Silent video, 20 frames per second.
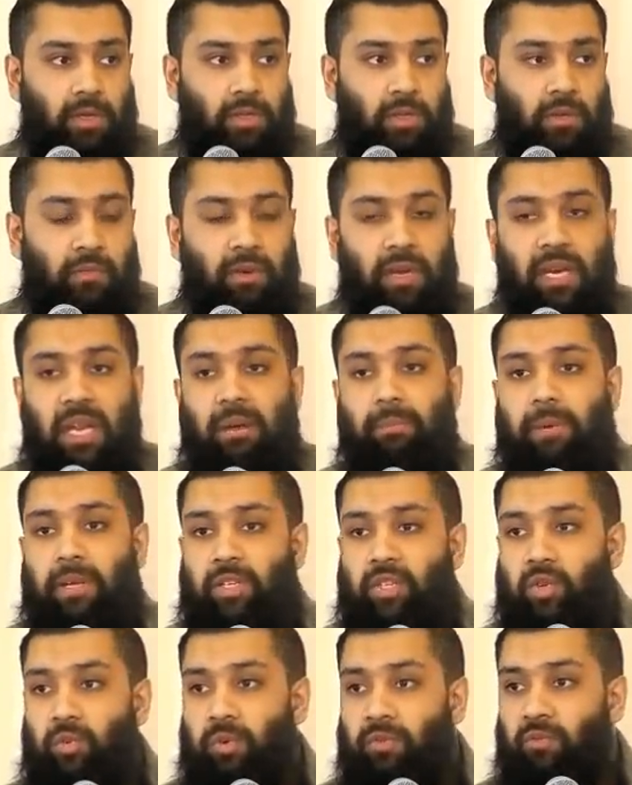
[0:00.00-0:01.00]
So if Allah
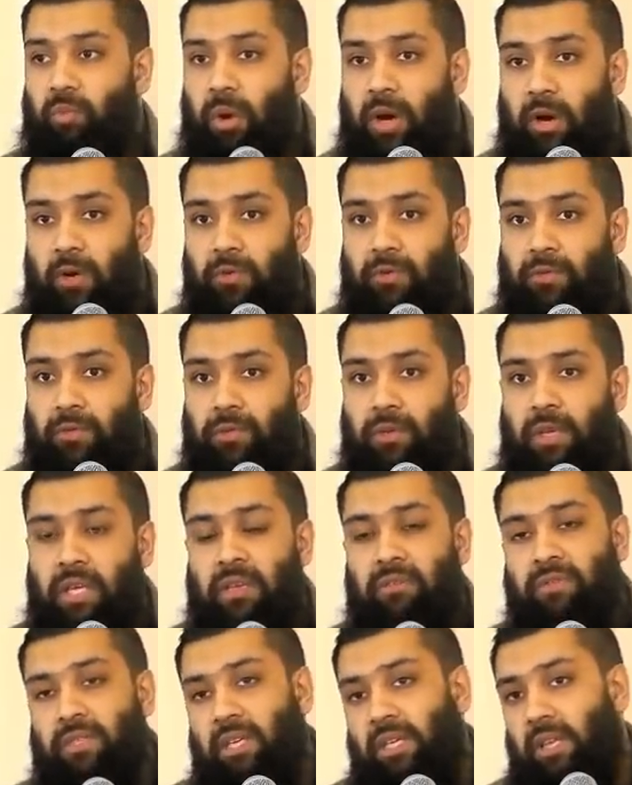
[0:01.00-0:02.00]
bless you with wealth,
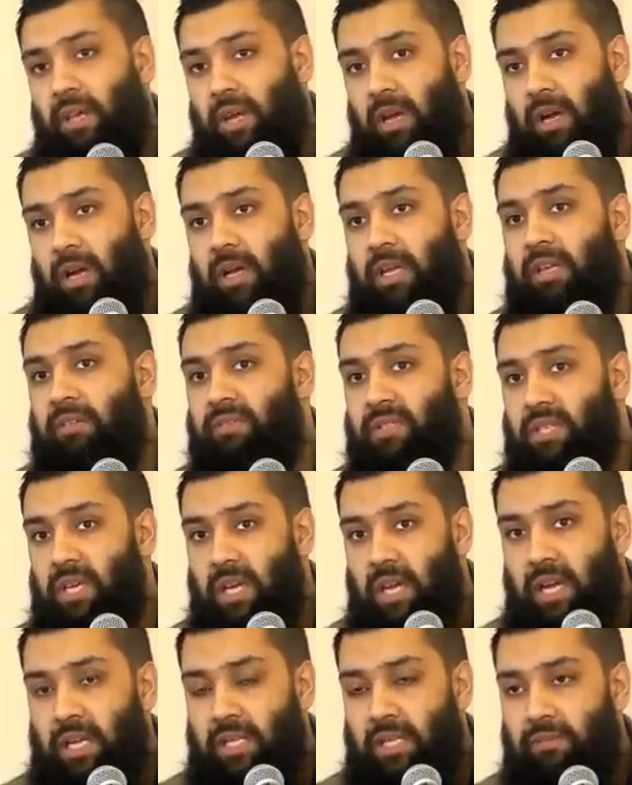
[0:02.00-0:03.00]
give sadaqah, give
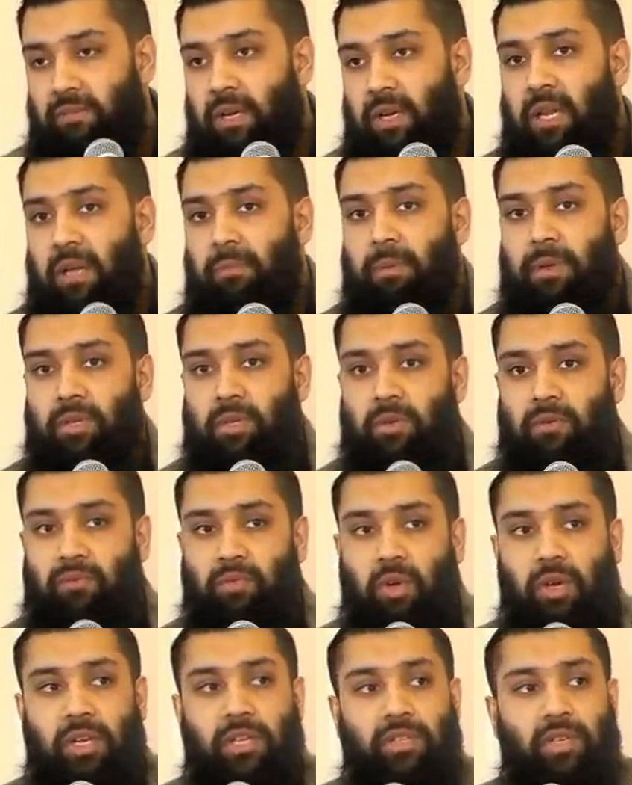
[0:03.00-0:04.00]
zakat. If Allah bless you
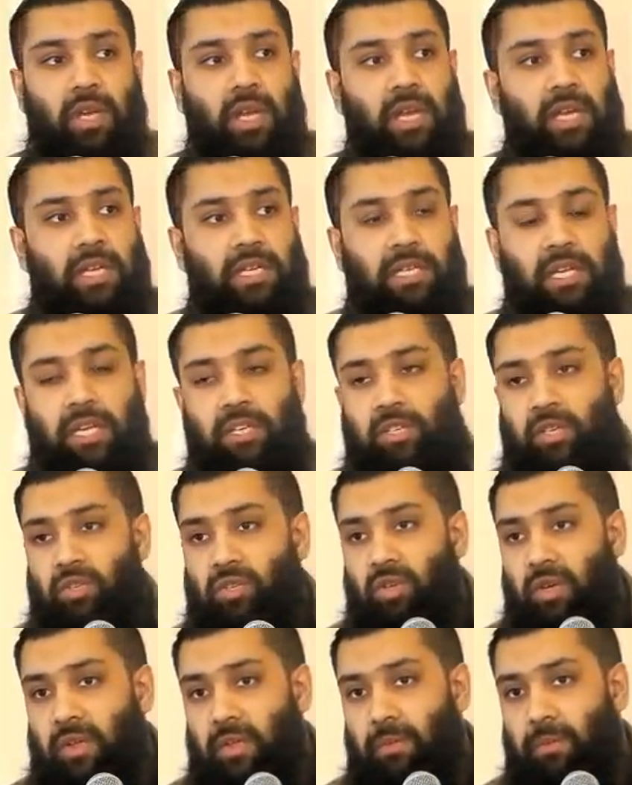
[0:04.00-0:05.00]
with knowledge, teach
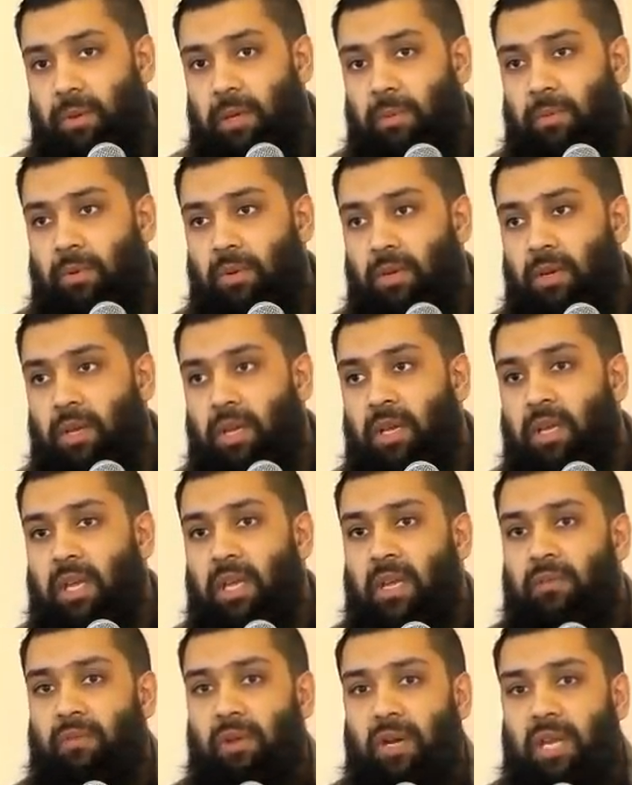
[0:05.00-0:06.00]
it to other people
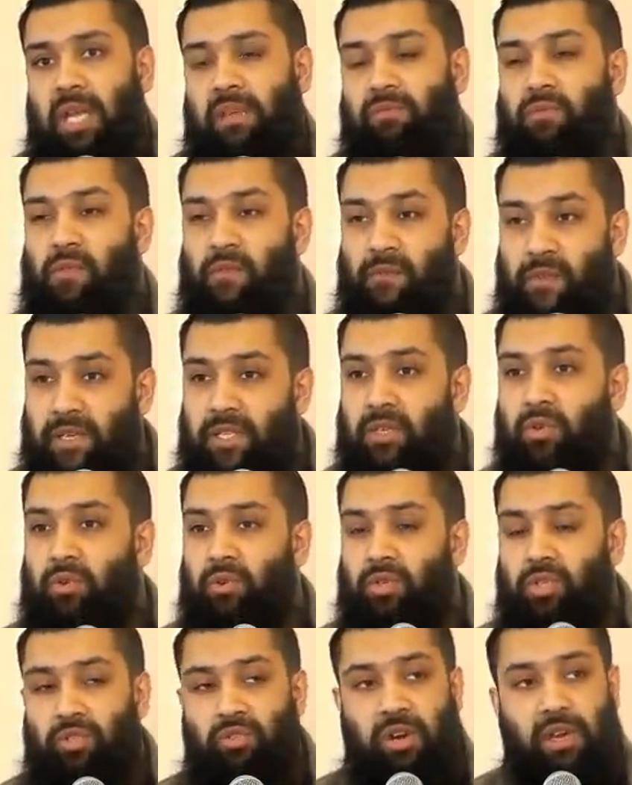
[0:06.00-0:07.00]
i gave you
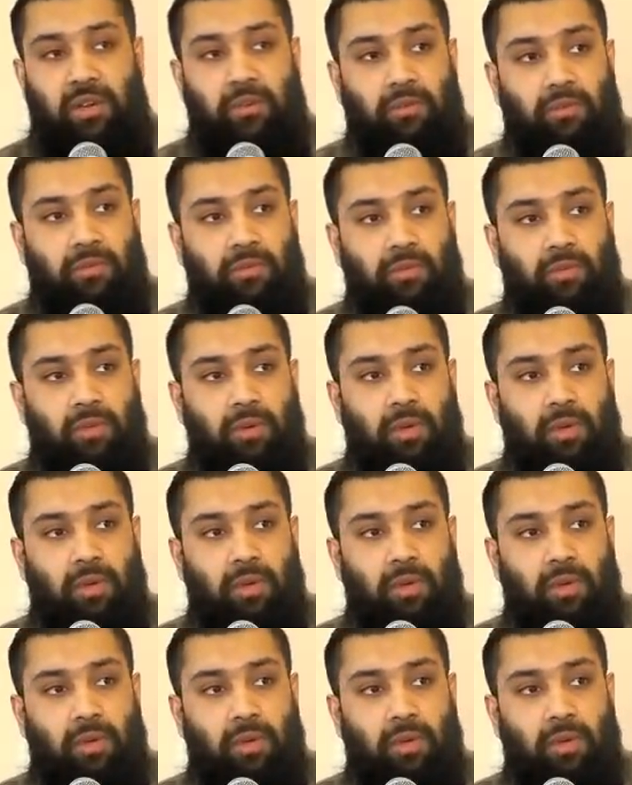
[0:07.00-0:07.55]
physical strength,